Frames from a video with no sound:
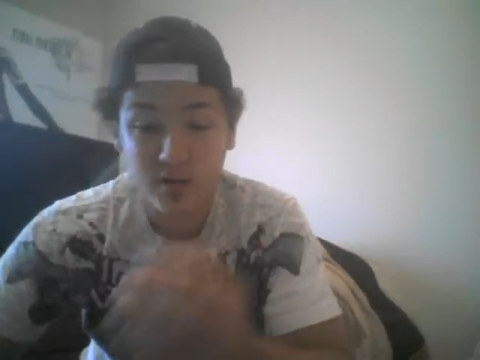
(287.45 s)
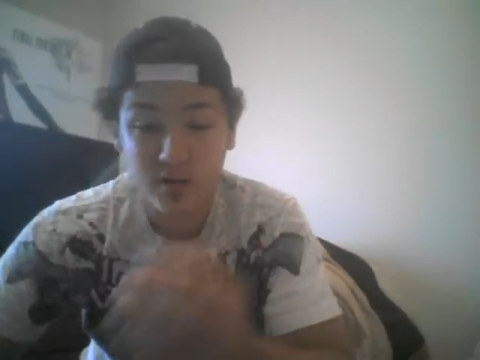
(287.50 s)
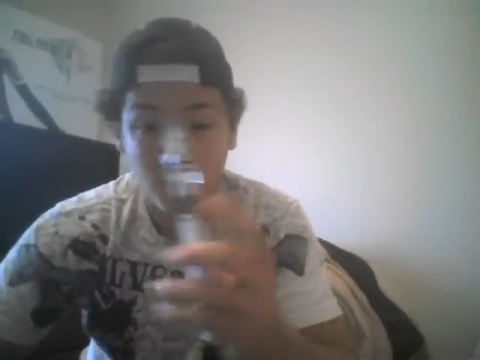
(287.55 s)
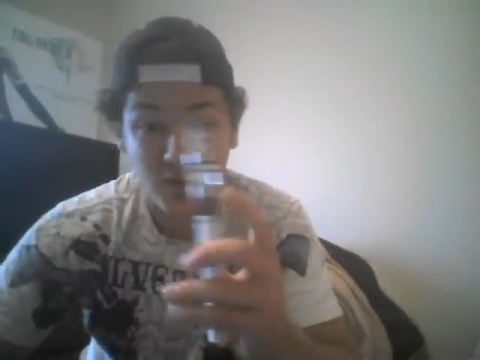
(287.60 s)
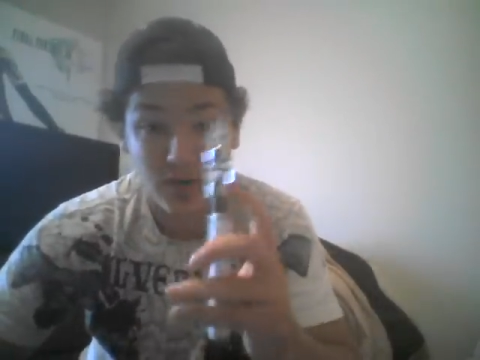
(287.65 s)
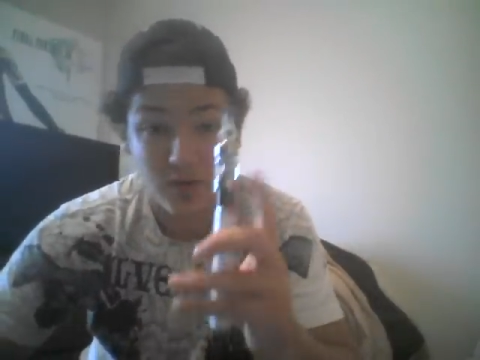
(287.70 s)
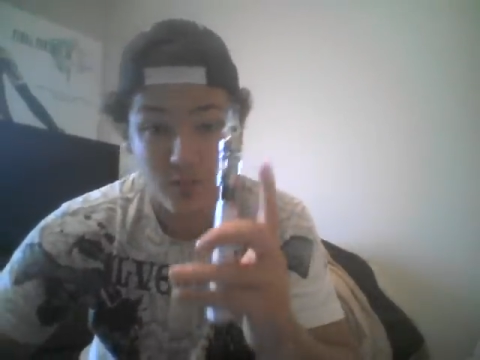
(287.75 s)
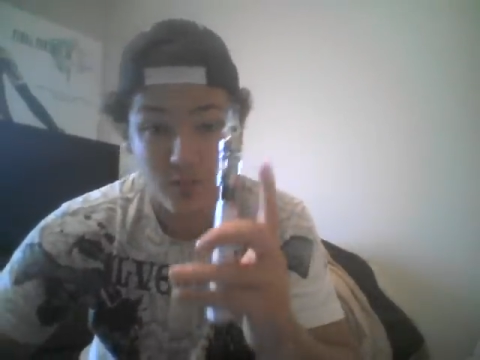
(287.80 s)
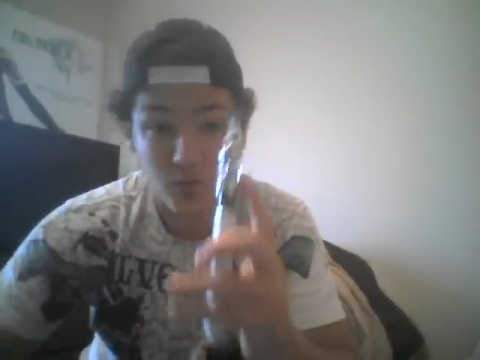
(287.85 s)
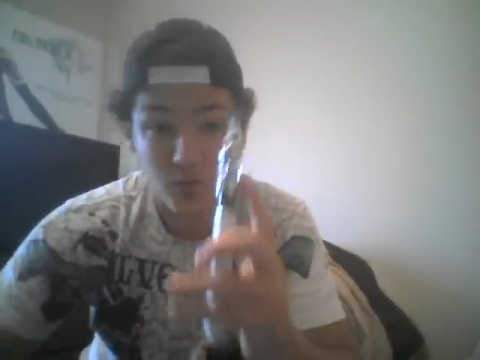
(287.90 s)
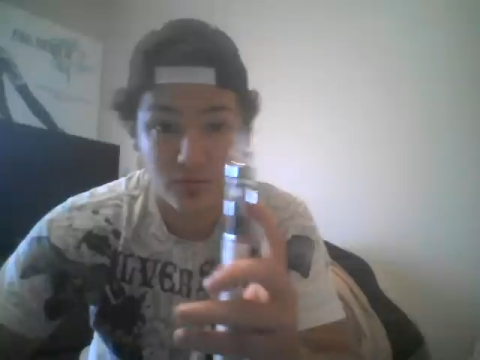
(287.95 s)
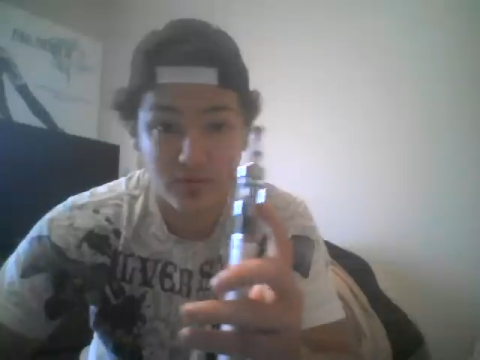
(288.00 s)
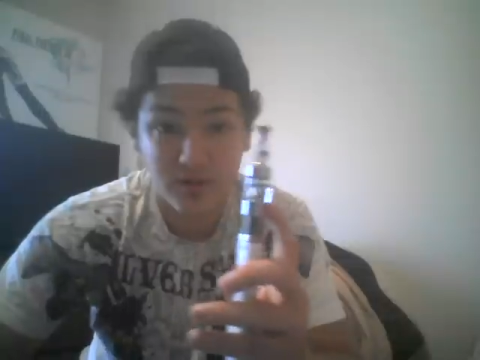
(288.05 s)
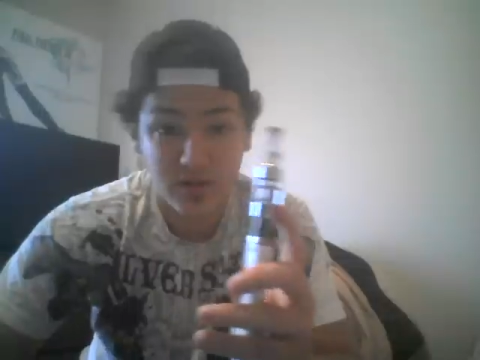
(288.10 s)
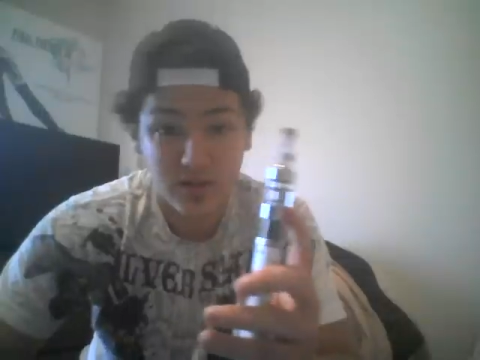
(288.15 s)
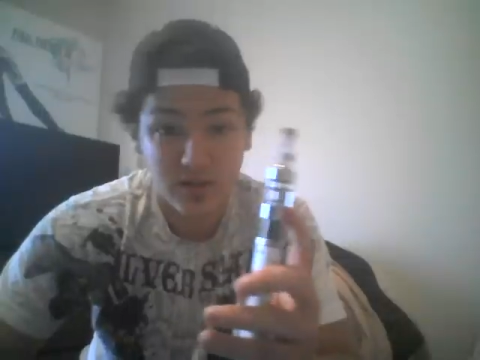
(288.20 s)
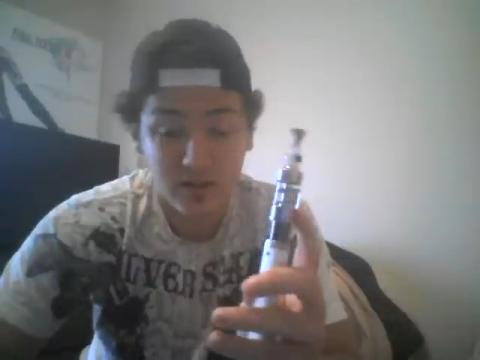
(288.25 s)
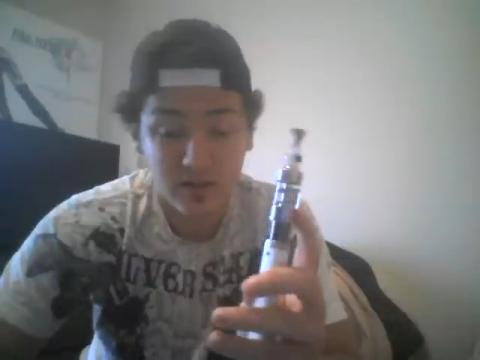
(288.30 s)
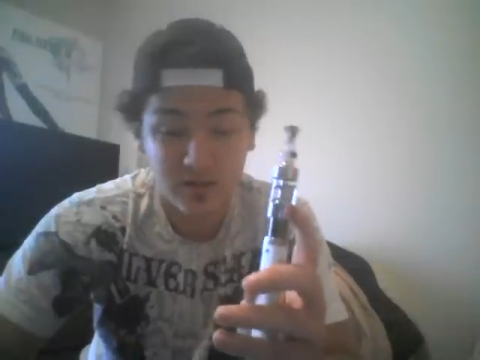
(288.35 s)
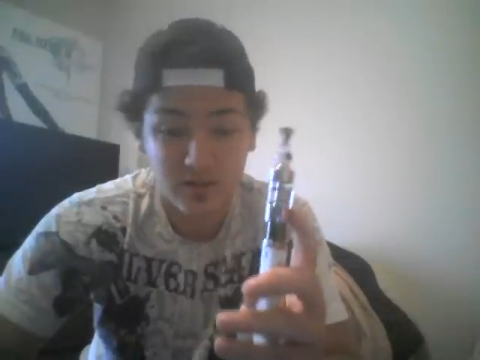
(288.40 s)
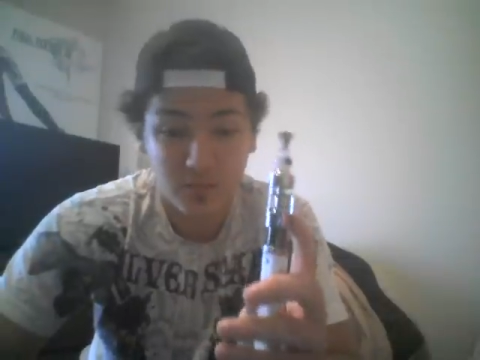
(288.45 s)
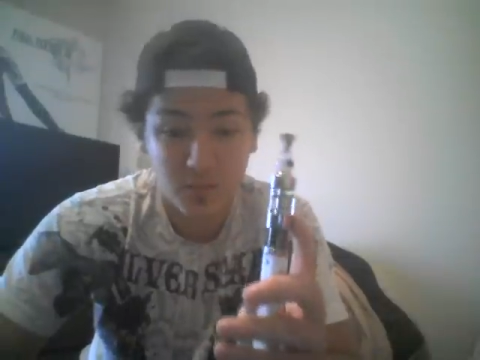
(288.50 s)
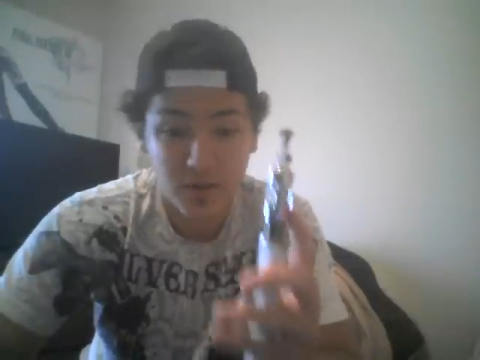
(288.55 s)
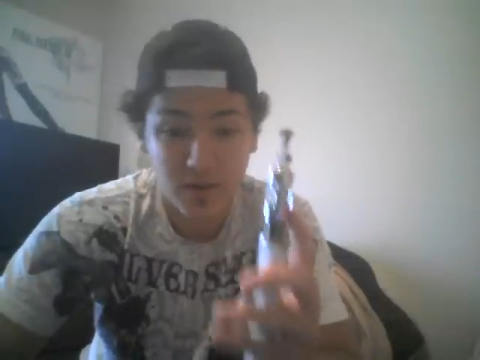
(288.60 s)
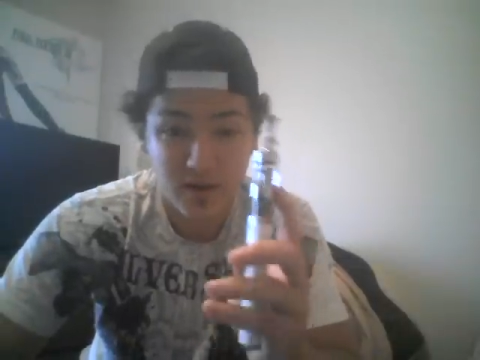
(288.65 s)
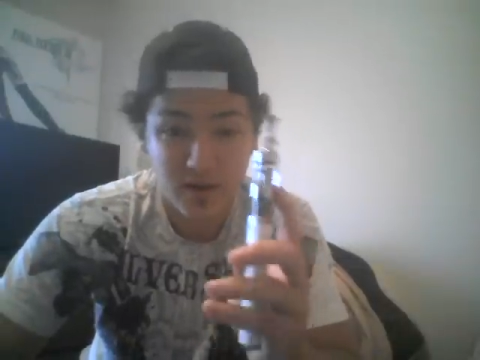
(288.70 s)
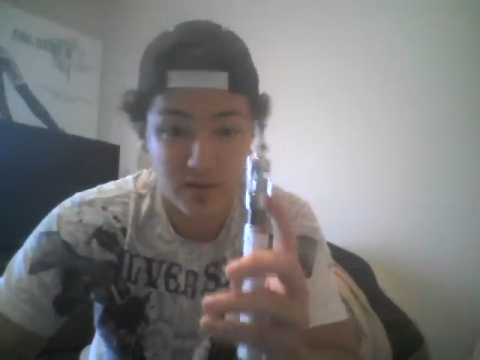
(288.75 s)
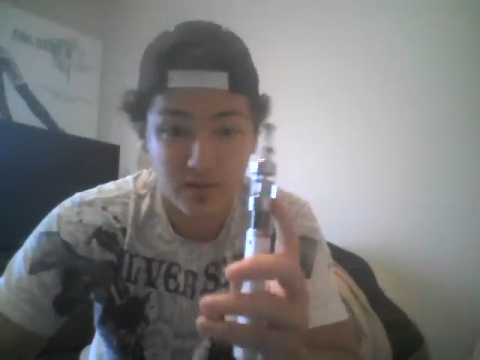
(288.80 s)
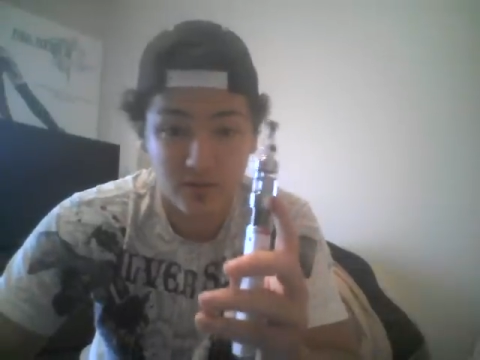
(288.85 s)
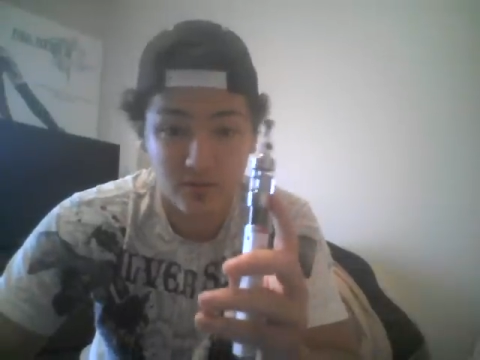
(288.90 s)
and my Protank is
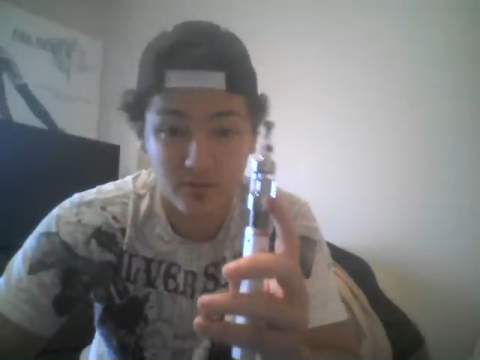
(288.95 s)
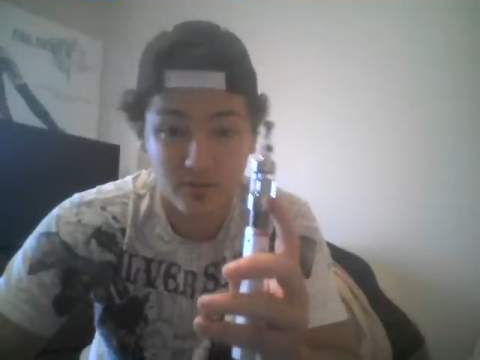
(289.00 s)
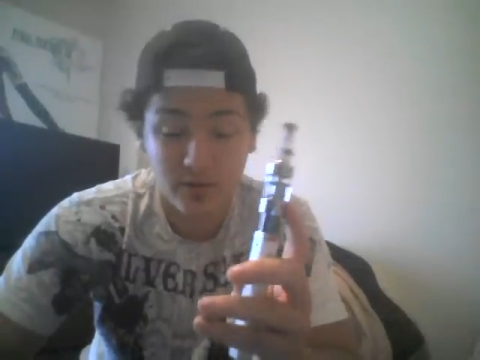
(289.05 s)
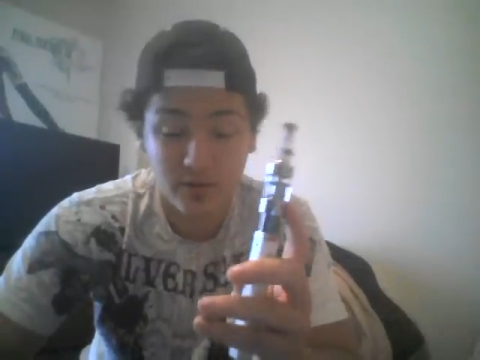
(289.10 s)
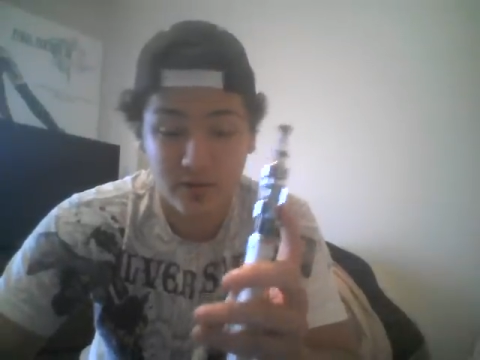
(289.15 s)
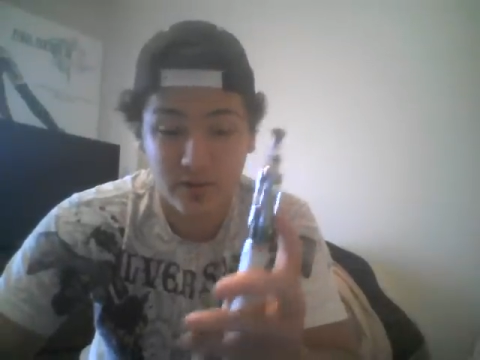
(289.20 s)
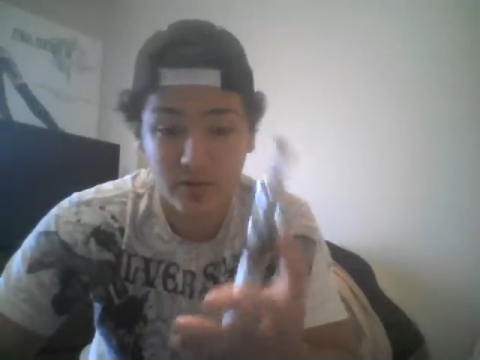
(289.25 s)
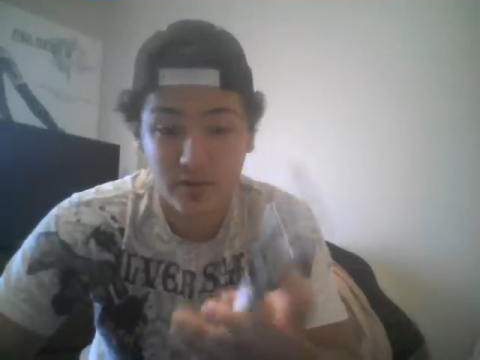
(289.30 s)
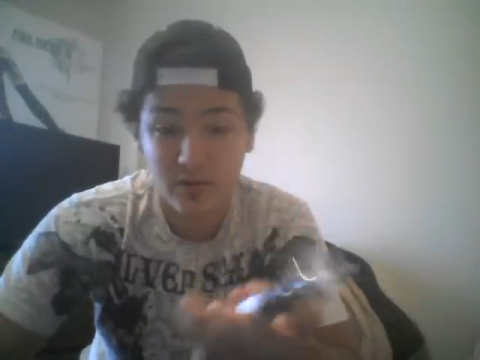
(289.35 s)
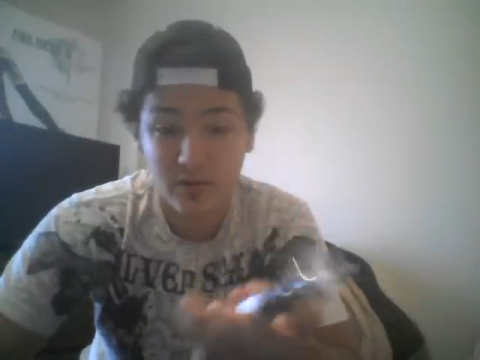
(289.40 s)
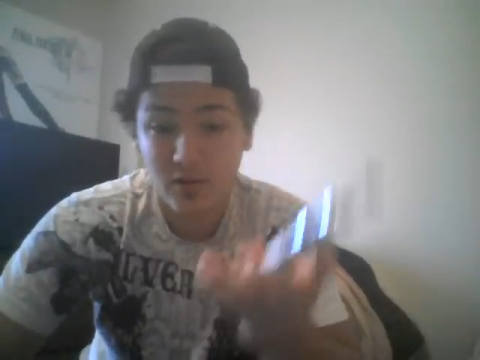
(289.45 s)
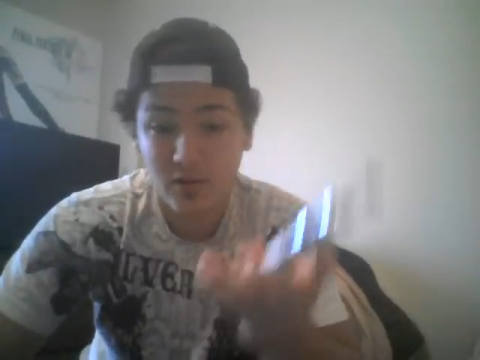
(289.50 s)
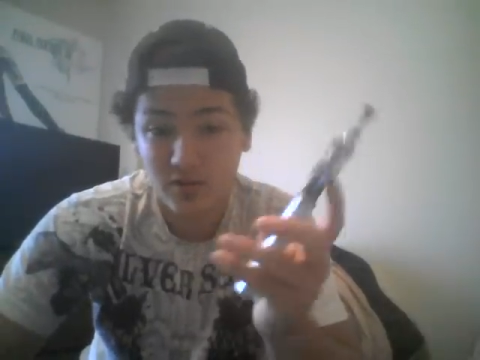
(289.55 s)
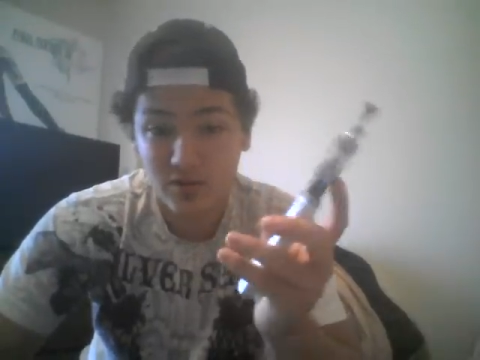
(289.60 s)
back in the running.